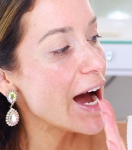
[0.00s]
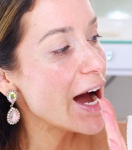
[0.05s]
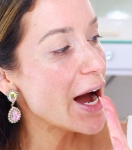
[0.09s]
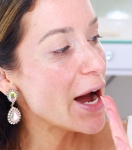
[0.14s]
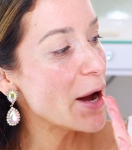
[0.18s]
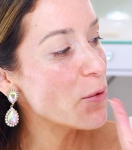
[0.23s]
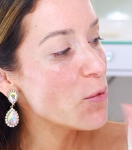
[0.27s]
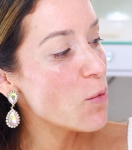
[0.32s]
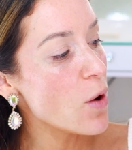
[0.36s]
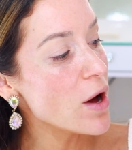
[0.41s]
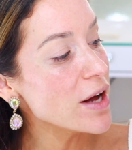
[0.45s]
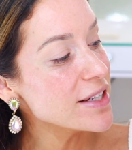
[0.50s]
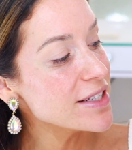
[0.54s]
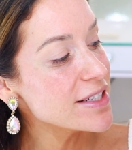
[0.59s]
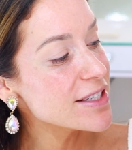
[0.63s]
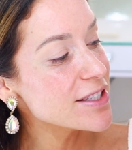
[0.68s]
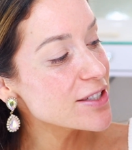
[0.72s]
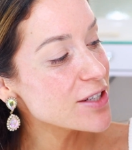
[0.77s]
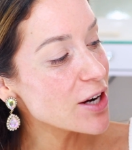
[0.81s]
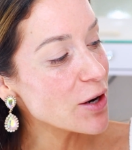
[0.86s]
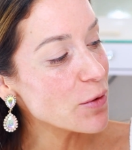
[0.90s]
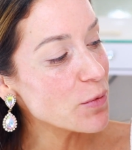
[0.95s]
I want to
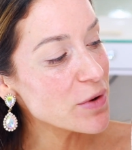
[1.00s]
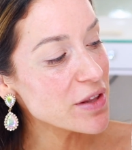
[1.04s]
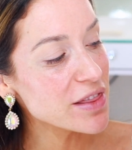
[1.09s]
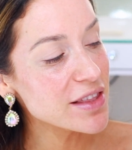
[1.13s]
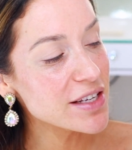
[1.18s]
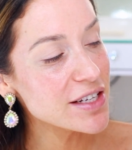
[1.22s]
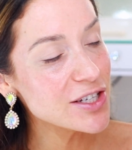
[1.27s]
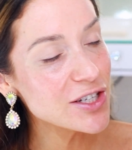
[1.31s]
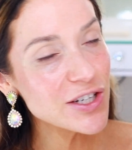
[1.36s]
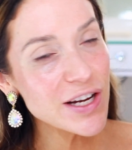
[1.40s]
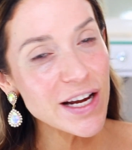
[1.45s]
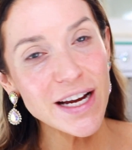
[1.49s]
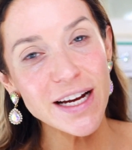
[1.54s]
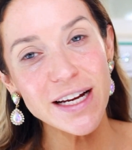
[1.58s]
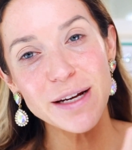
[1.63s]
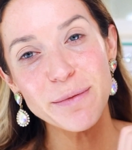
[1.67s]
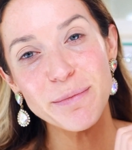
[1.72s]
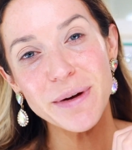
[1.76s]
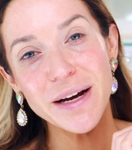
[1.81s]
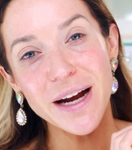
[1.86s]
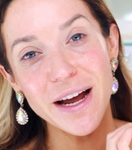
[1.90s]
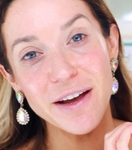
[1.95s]
start with this
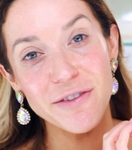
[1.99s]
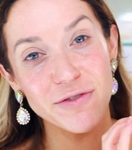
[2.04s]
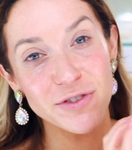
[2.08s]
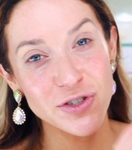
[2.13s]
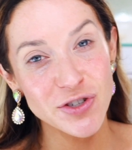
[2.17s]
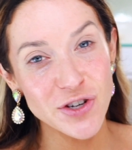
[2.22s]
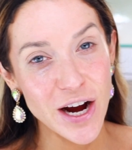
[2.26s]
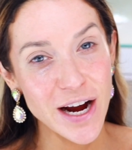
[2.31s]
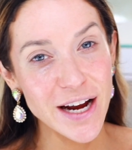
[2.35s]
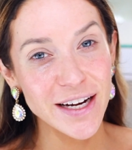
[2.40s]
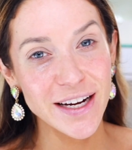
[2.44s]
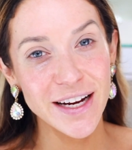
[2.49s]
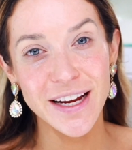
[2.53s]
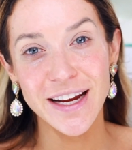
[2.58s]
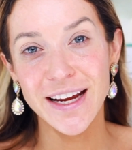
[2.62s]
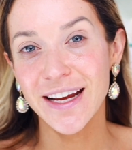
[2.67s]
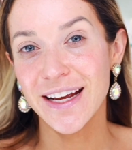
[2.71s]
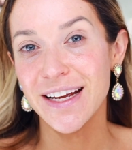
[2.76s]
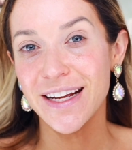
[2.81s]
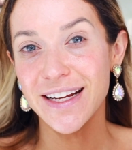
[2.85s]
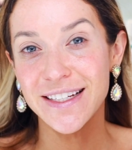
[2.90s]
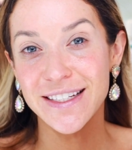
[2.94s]
shade, but I've tried
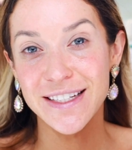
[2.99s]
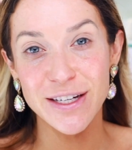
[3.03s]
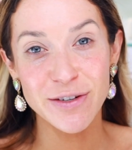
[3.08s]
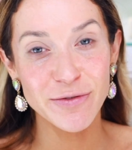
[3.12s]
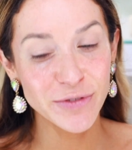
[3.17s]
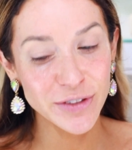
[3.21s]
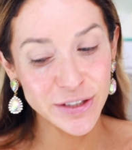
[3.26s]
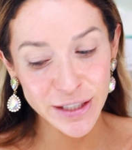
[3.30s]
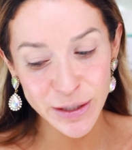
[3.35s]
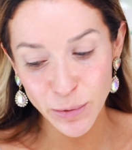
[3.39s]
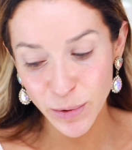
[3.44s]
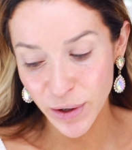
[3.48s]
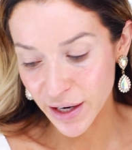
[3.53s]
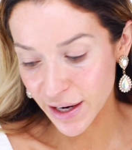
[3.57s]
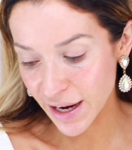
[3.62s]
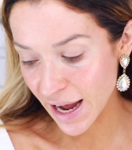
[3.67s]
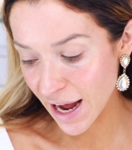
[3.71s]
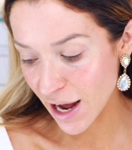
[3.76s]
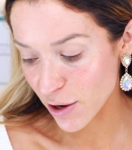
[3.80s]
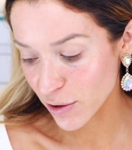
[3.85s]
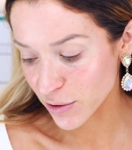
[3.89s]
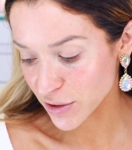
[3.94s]
it. It didn't really work
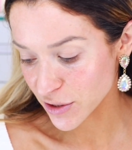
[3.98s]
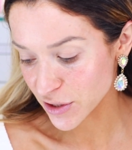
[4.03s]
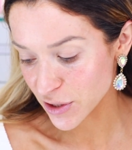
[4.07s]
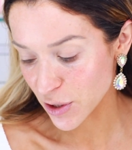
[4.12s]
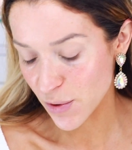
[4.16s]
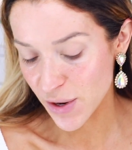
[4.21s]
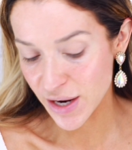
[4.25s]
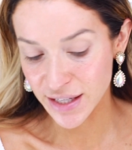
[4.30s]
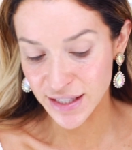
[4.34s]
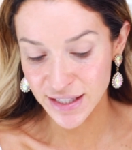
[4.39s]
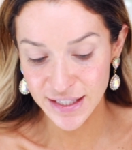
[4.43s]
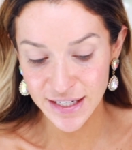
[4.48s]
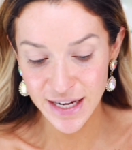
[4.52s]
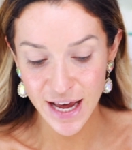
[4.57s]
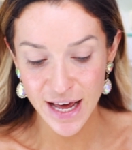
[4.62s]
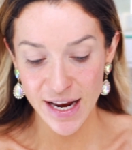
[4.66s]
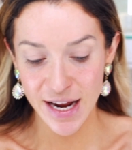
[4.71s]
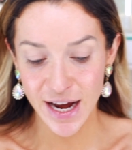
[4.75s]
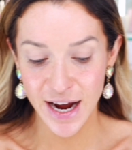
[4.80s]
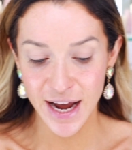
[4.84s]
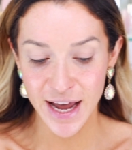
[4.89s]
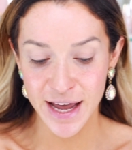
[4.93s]
out. So
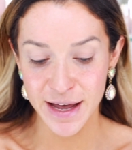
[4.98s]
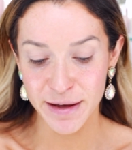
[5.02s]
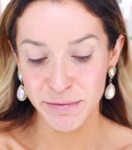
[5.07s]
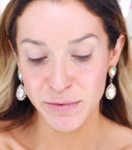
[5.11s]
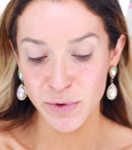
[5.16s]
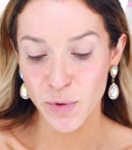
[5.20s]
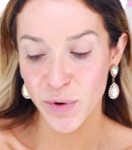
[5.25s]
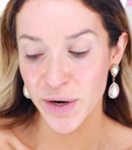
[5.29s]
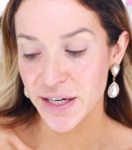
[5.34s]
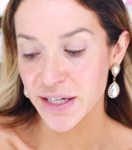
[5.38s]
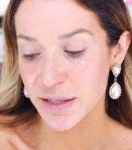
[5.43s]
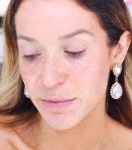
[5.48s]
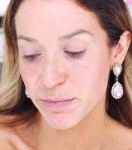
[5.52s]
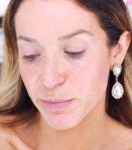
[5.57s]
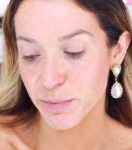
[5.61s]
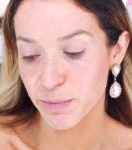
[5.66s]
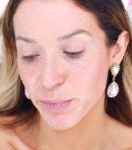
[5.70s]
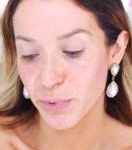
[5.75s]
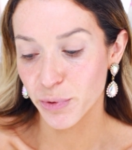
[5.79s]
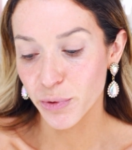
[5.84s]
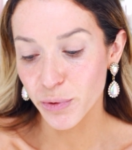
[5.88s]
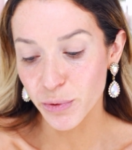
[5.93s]
instead, I am going to
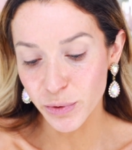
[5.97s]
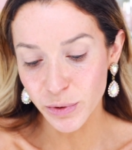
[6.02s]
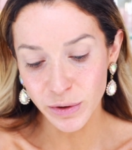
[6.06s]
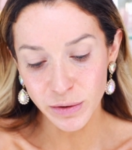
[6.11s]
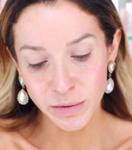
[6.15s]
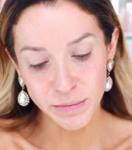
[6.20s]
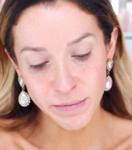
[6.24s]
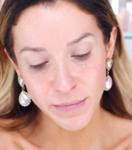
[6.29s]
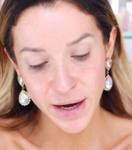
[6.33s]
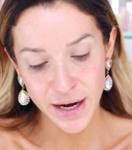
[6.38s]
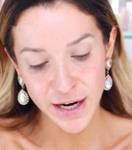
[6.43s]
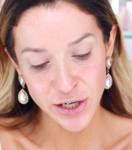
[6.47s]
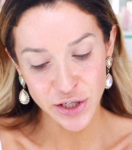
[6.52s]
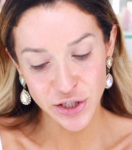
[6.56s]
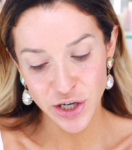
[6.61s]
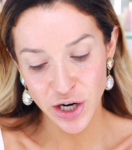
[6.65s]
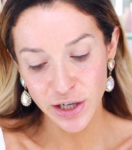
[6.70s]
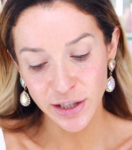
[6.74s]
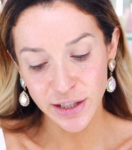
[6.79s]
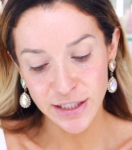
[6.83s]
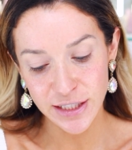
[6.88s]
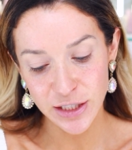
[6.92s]
pull my
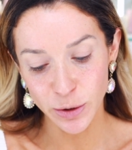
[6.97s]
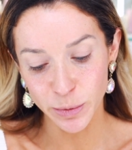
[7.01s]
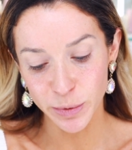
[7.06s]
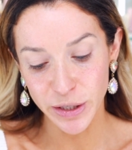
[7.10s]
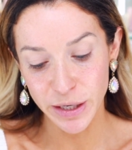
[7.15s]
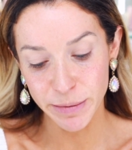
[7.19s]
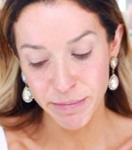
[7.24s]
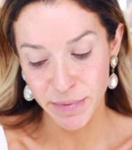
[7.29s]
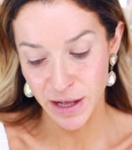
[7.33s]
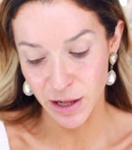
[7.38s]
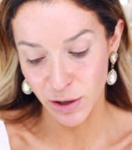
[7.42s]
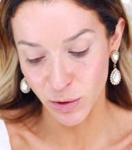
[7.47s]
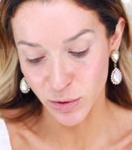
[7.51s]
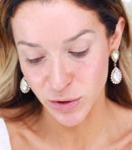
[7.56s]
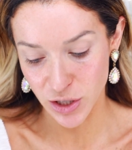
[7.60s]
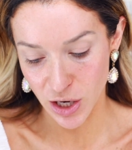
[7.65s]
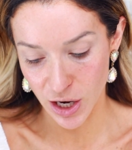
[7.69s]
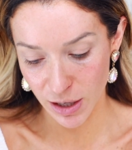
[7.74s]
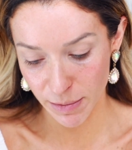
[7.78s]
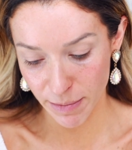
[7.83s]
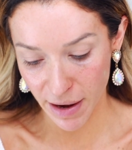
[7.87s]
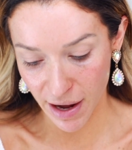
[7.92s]
Charlotte Tilbury Pillow
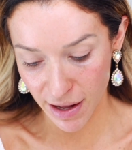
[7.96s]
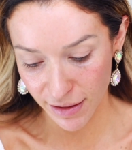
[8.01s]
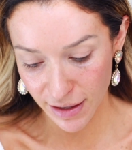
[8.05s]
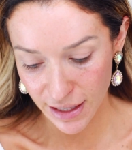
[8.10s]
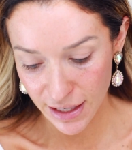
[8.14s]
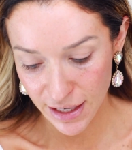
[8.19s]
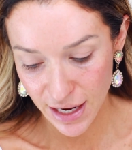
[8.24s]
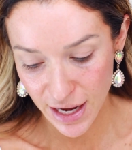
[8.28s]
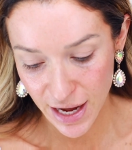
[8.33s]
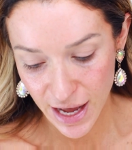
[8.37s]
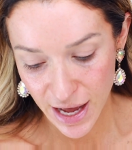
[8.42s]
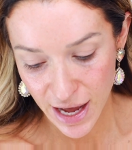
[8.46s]
Talk palette.